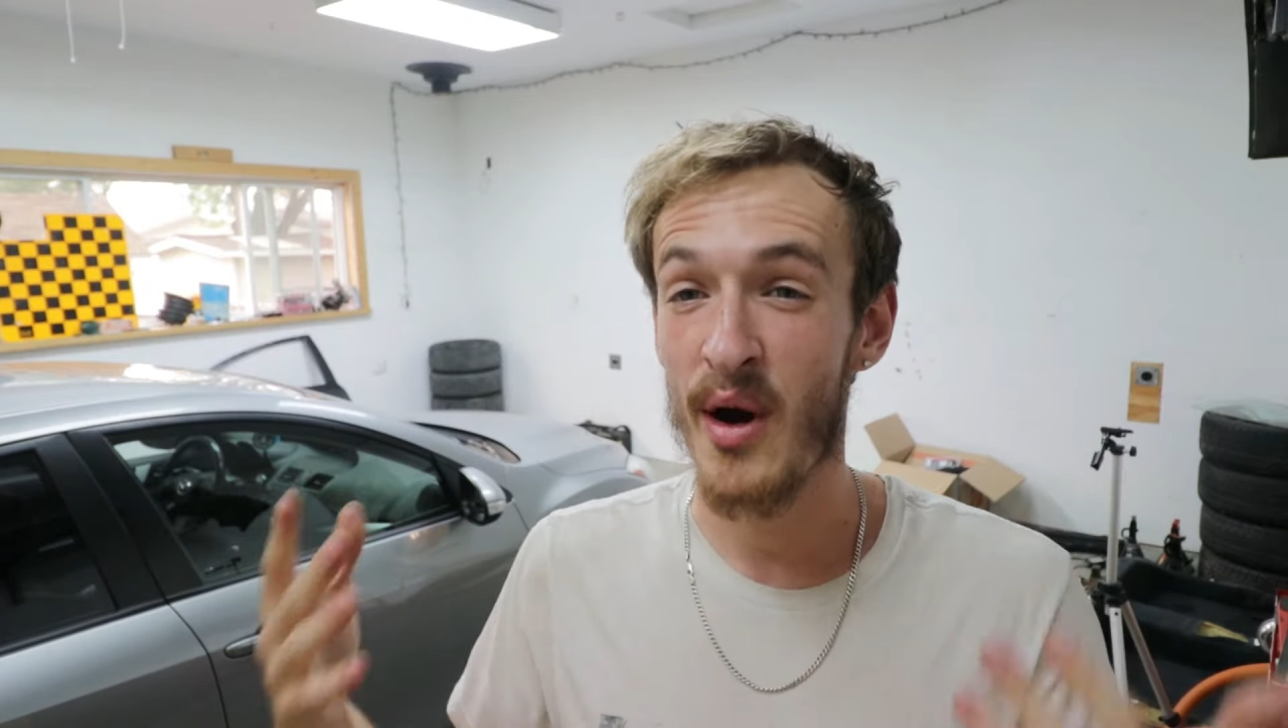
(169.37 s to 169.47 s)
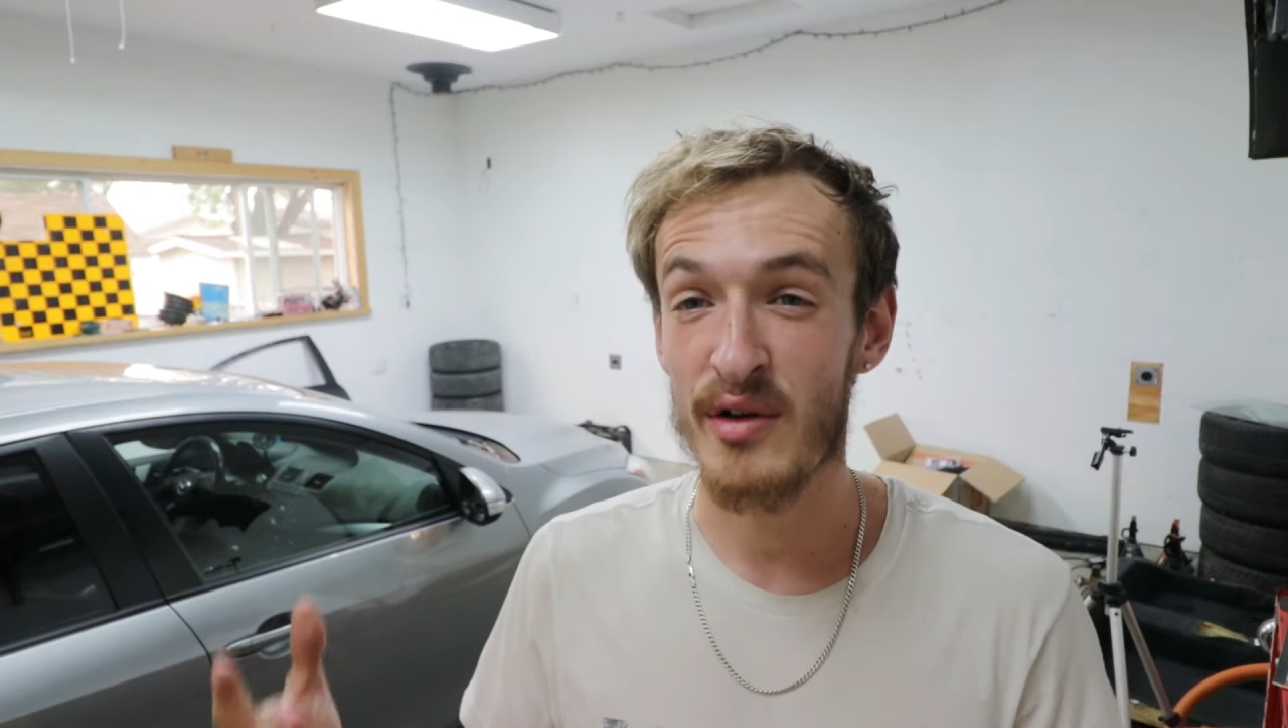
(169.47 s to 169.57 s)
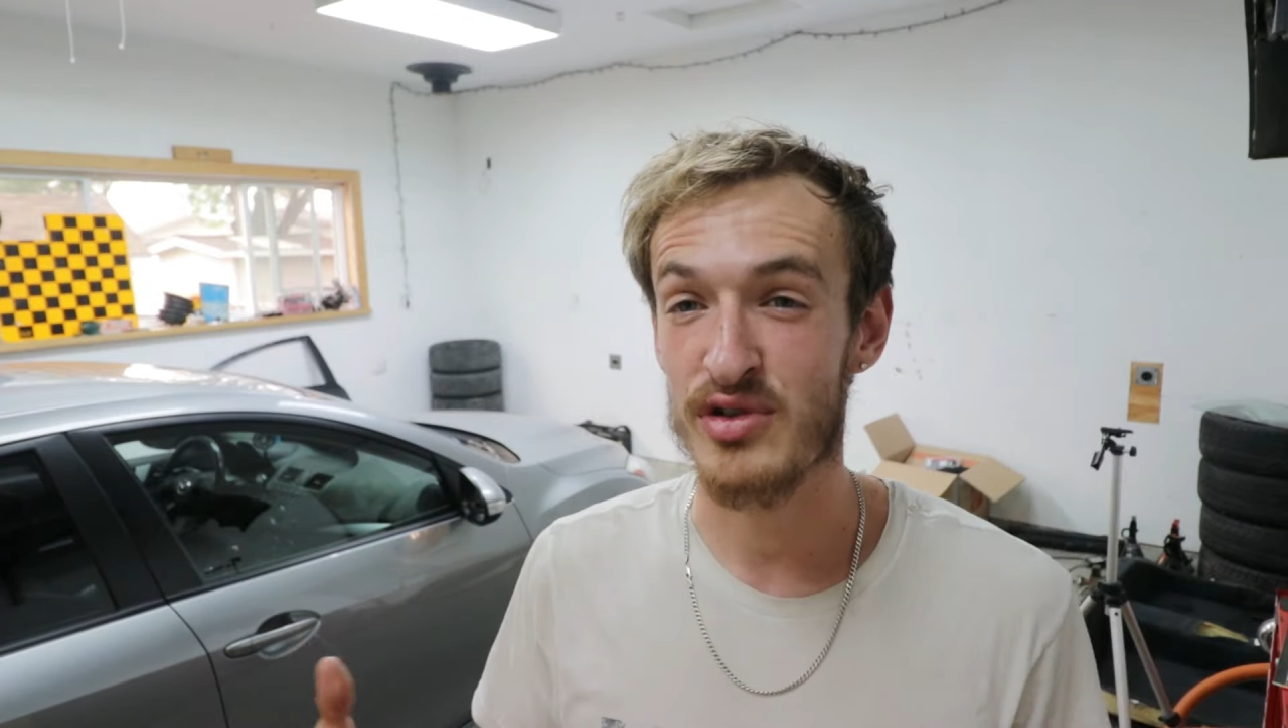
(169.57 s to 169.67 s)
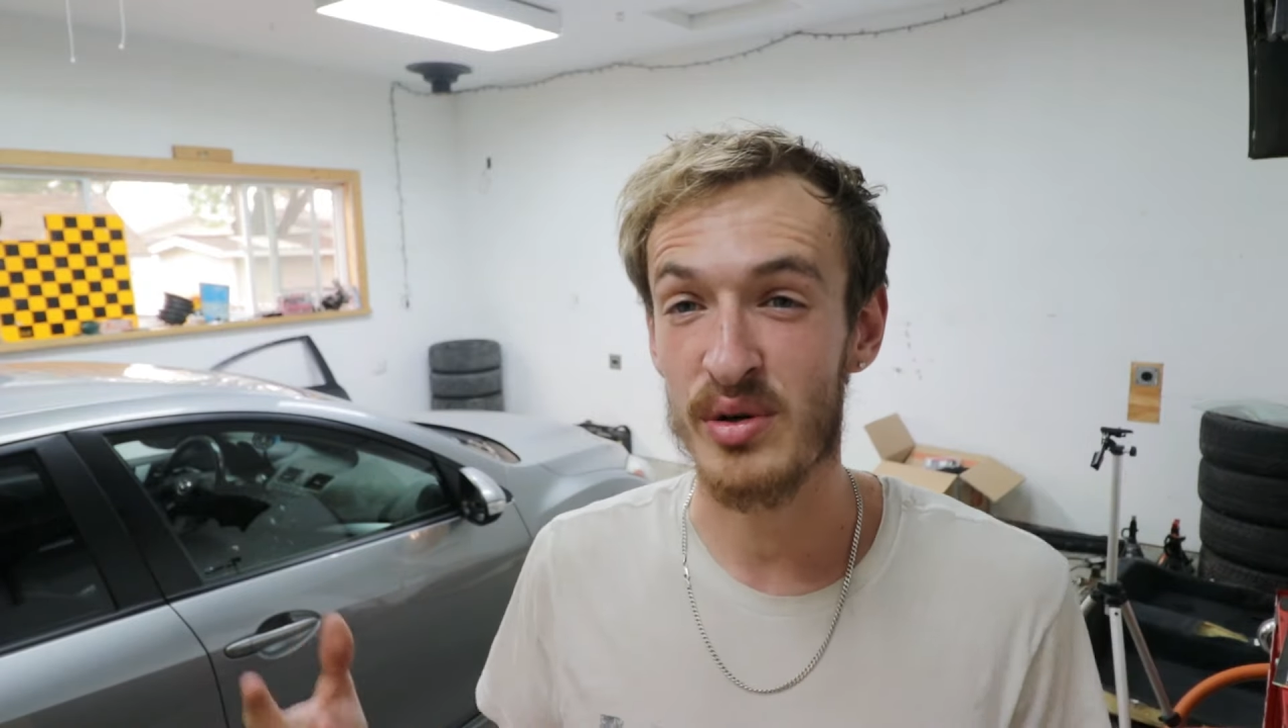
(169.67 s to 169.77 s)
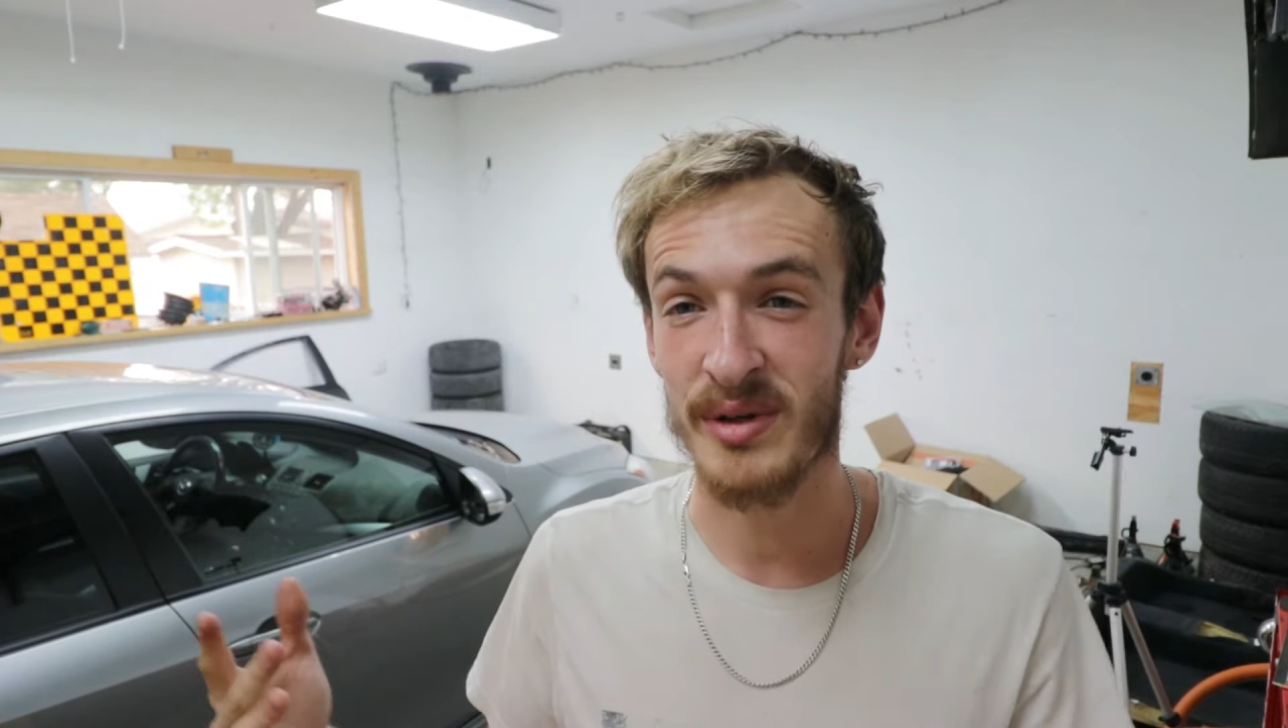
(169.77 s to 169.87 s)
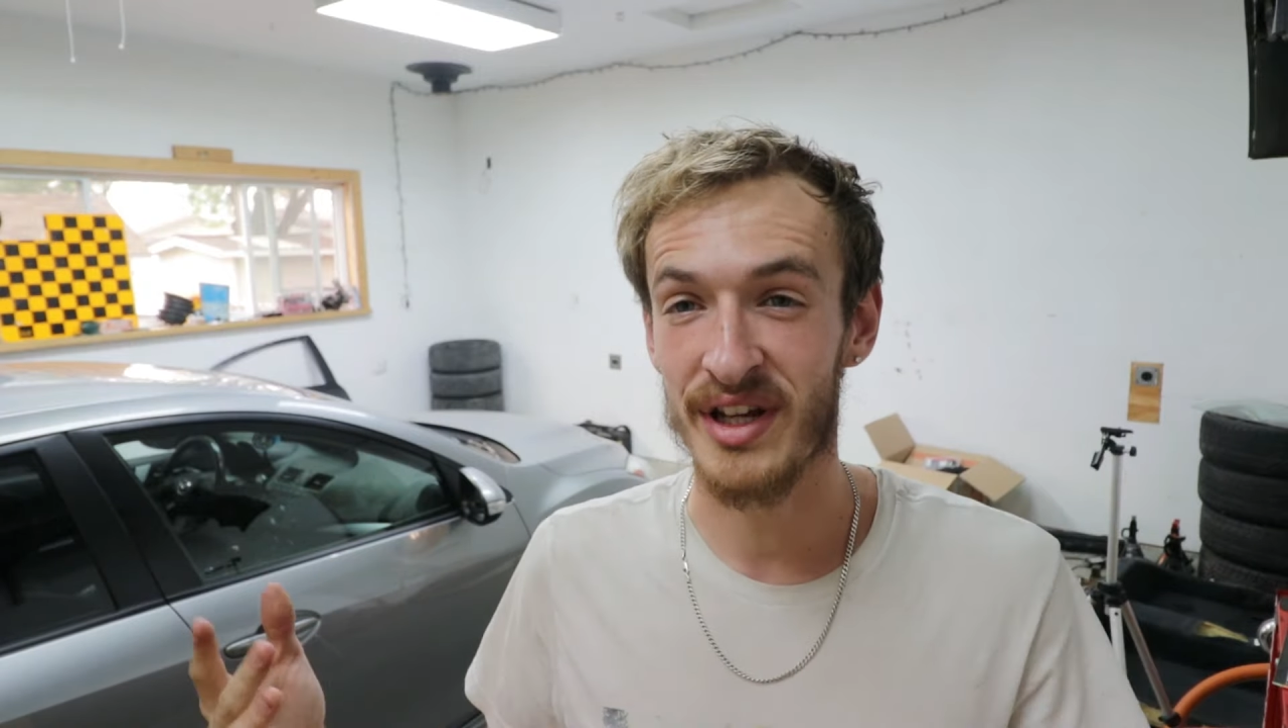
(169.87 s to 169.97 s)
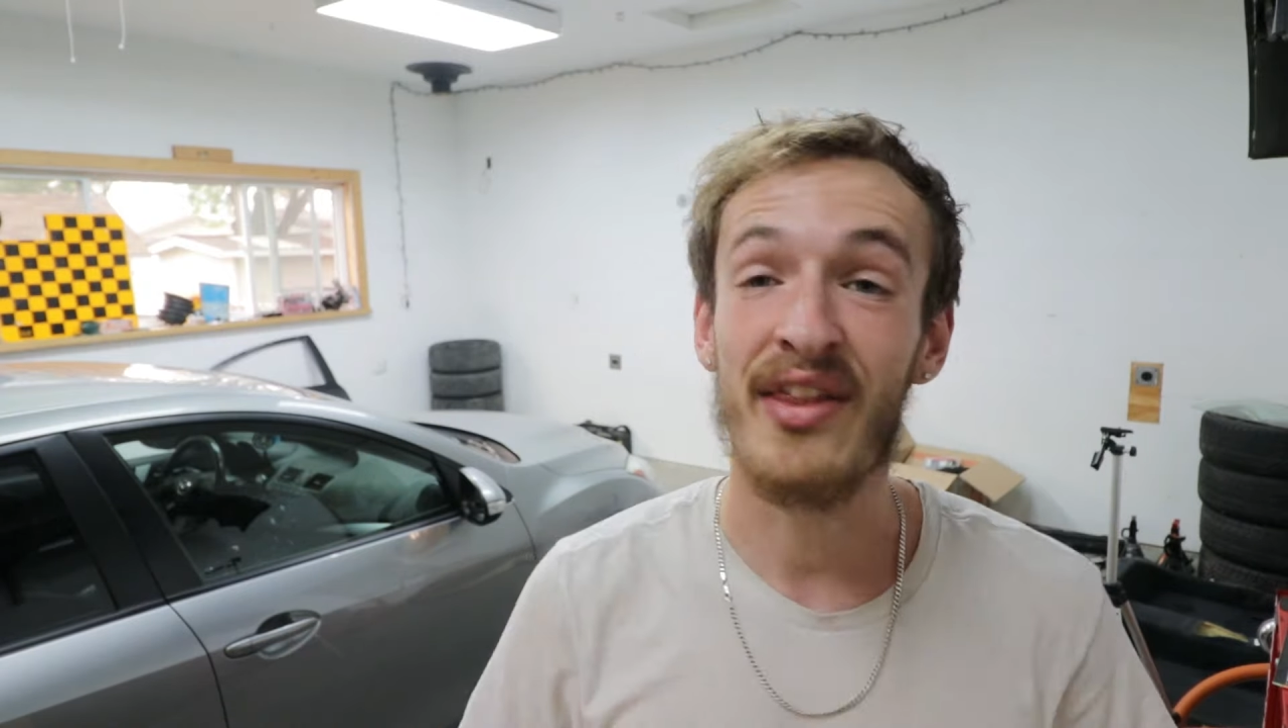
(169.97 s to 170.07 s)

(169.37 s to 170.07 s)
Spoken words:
how German is.